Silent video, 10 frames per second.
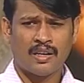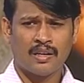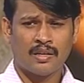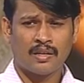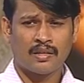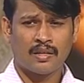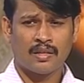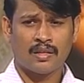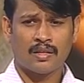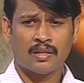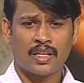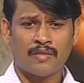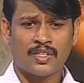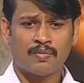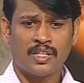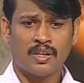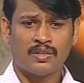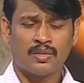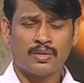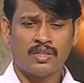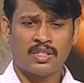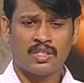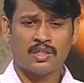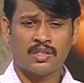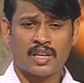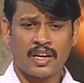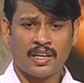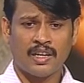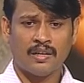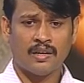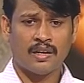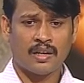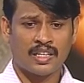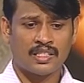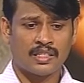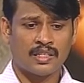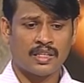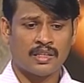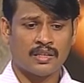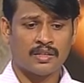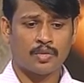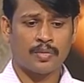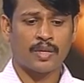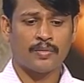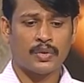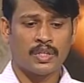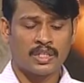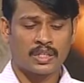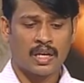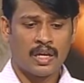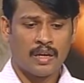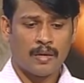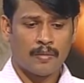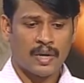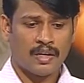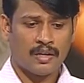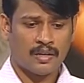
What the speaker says: the investment also it's slightly lesser than the supercomputers. But